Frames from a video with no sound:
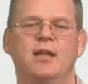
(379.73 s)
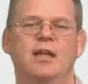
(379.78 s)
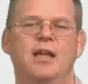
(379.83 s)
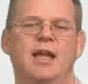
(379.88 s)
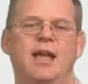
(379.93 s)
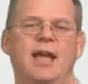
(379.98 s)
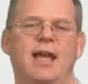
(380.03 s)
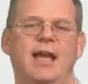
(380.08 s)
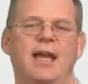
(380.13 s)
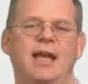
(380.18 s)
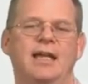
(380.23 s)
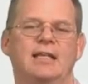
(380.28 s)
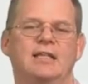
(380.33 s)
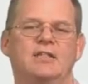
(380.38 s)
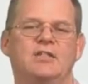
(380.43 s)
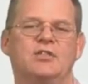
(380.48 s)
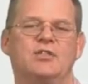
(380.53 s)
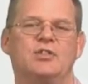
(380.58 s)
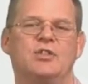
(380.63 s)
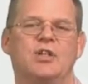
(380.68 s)

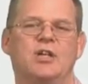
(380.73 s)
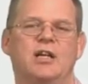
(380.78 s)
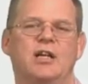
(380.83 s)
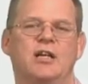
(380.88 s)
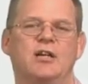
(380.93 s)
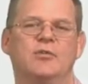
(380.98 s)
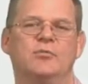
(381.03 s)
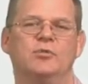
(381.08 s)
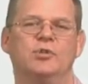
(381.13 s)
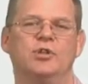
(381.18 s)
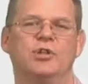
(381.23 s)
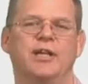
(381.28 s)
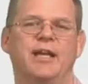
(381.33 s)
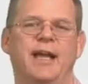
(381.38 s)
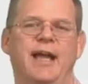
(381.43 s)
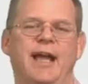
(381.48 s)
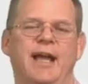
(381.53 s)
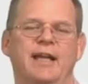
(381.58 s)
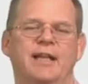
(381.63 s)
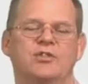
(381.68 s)
and look
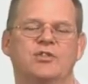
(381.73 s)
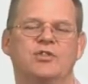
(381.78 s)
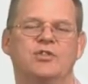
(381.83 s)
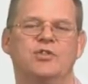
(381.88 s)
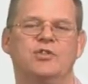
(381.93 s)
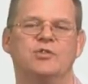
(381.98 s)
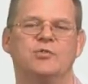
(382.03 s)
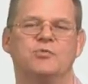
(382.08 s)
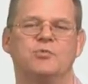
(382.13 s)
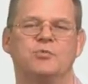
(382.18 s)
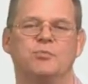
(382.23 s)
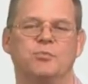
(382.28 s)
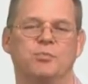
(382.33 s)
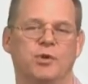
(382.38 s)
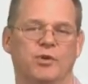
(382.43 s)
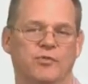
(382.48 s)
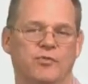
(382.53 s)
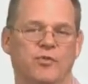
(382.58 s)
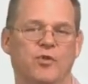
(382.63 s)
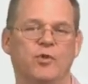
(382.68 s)
at students'
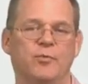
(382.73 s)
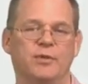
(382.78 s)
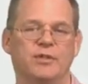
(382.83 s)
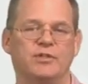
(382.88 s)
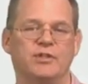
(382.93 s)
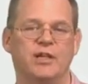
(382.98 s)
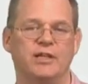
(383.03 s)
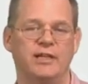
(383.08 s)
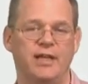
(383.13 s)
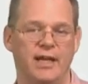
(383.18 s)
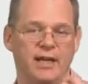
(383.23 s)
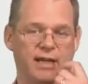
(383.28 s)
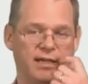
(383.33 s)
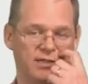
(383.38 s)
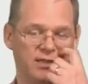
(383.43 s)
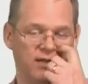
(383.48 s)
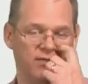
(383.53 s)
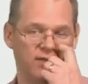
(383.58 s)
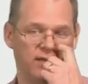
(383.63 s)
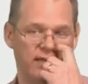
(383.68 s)
performance on that
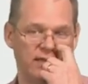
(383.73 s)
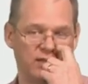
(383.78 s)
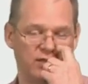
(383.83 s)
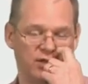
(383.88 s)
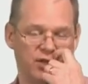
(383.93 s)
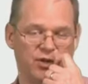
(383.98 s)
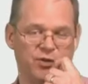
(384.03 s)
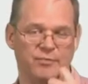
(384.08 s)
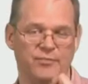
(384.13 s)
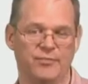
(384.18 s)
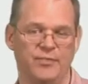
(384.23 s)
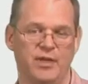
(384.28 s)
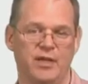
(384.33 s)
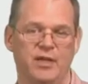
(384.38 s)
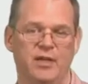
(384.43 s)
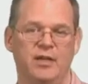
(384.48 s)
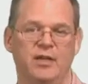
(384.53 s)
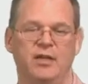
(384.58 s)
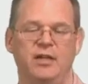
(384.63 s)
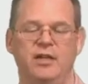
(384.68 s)
activity. So
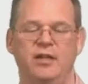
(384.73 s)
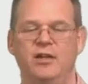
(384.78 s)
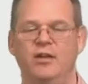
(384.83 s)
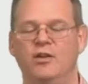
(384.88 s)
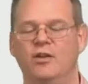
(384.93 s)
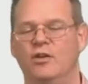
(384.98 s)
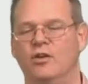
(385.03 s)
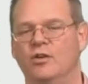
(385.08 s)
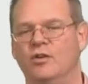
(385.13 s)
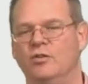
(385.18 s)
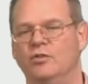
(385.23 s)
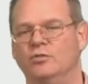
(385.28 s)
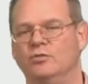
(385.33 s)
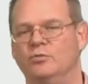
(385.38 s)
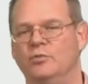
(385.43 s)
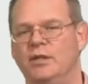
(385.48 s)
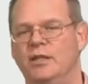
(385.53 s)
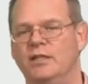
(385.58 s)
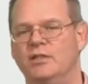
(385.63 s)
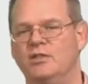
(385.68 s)
here
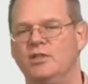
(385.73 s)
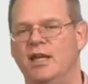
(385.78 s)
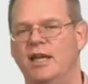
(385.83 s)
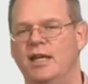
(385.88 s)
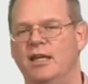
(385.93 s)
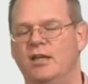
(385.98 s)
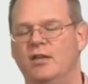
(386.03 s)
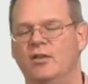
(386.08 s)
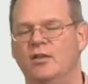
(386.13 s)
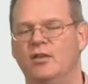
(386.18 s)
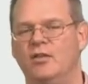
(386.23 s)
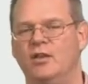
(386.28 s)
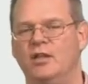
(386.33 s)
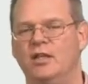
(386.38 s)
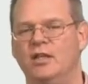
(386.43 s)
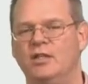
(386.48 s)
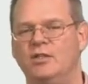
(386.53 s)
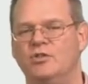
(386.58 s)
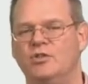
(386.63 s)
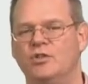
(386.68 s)
we can take
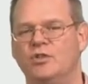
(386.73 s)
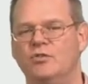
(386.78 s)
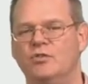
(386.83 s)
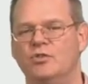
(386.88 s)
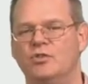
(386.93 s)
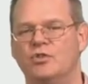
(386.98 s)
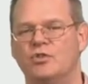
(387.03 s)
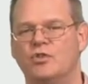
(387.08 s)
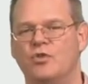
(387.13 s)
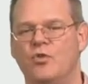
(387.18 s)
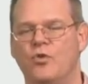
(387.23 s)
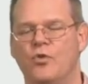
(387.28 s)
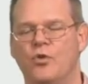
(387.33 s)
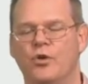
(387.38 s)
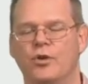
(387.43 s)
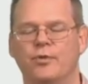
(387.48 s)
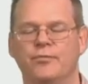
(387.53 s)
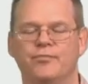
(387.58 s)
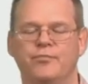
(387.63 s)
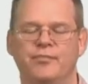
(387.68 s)
the student's
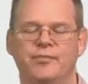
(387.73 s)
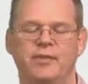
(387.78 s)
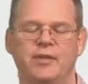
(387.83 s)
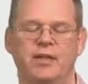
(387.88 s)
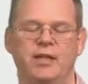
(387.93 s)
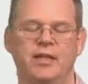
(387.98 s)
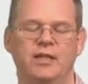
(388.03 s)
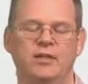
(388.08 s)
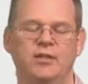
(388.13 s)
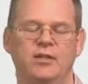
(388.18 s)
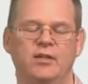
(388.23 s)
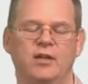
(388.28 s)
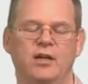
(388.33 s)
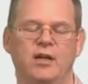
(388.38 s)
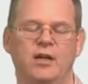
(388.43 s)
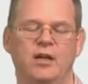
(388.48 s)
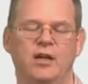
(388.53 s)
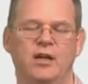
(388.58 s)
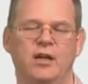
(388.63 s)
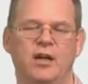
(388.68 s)
score
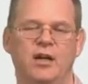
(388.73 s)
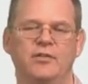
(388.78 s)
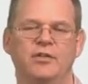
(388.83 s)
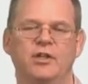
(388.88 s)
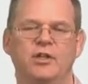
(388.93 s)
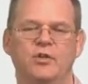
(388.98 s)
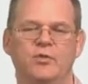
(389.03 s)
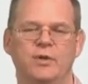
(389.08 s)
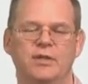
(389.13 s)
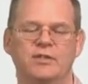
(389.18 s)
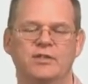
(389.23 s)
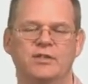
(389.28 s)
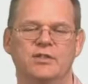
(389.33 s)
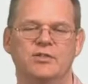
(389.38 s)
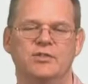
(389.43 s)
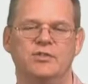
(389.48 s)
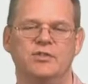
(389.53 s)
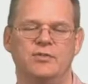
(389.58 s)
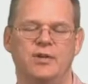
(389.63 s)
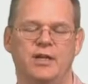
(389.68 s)
on their quizzes